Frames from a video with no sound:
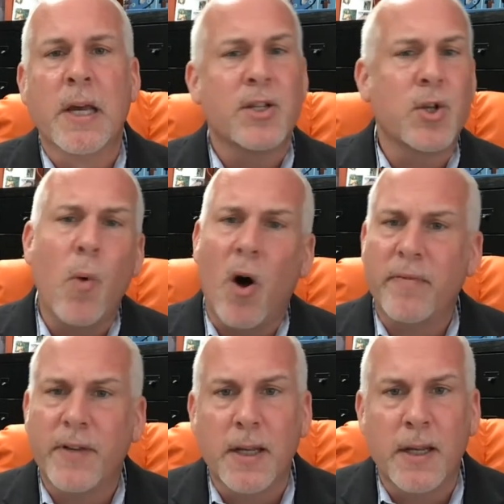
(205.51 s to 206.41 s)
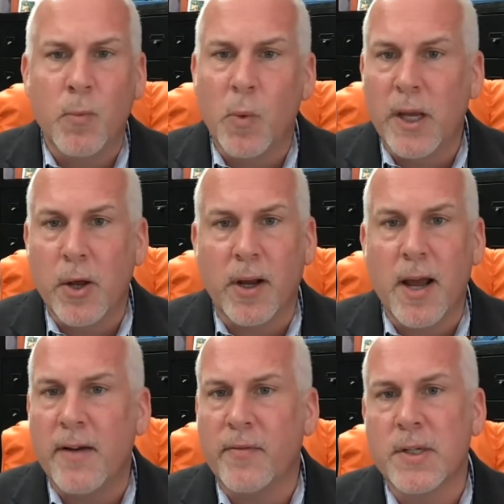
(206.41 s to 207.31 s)
So often we go to
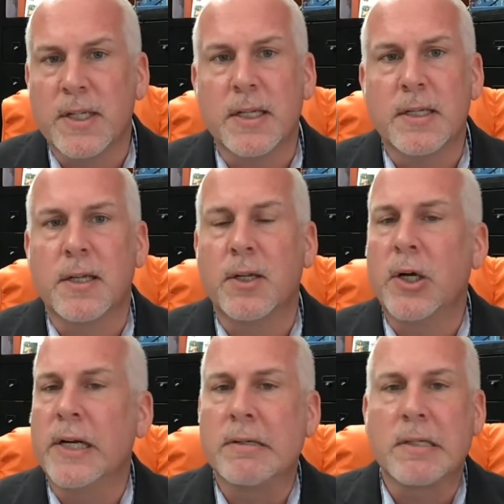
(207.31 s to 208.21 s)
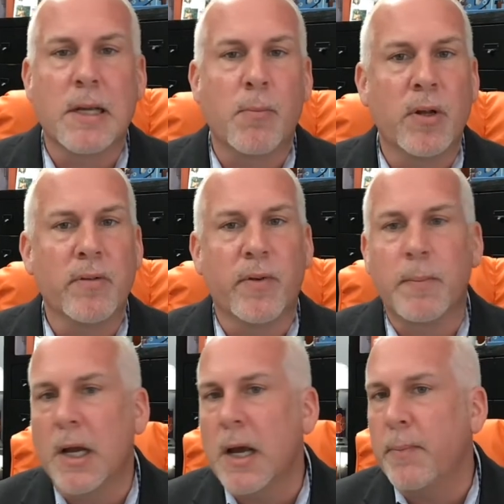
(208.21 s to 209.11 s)
conferences and you're hearing someone from
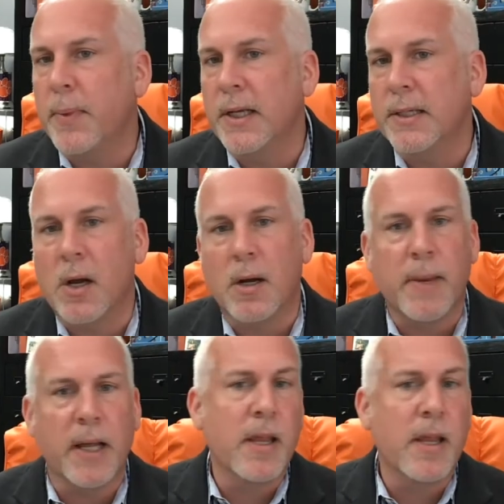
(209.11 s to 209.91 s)
a company talk about